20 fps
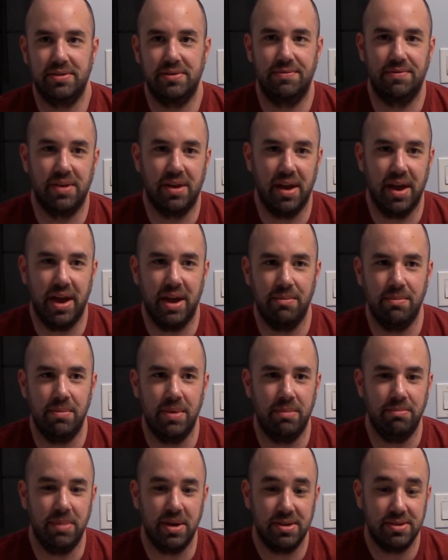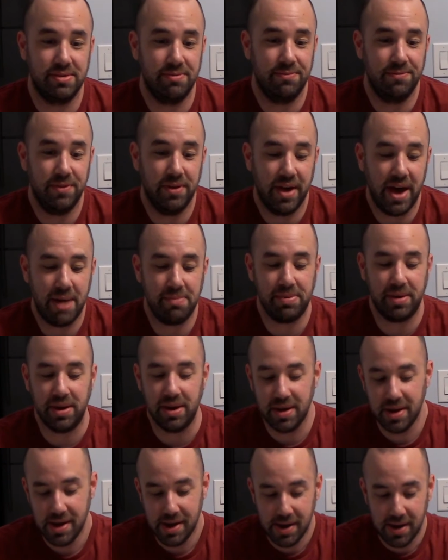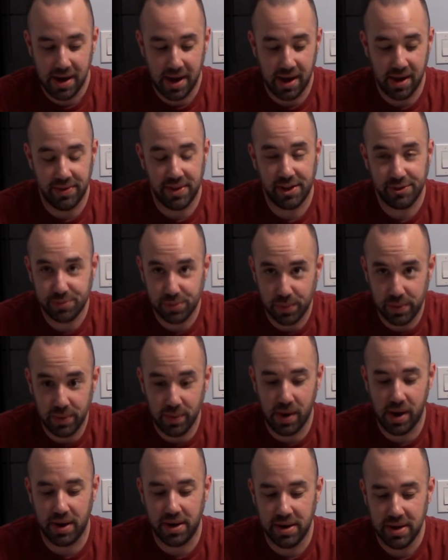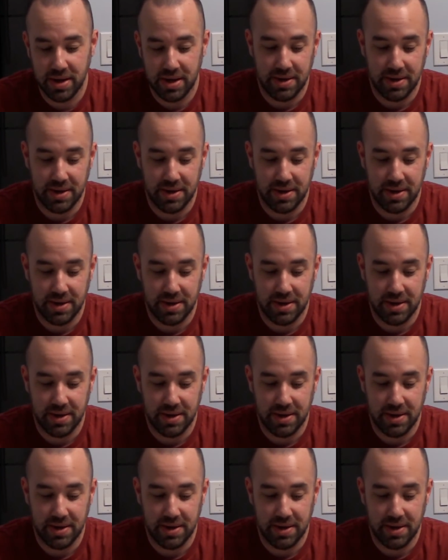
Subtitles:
of the game and makes them feel happy. And that's what we want.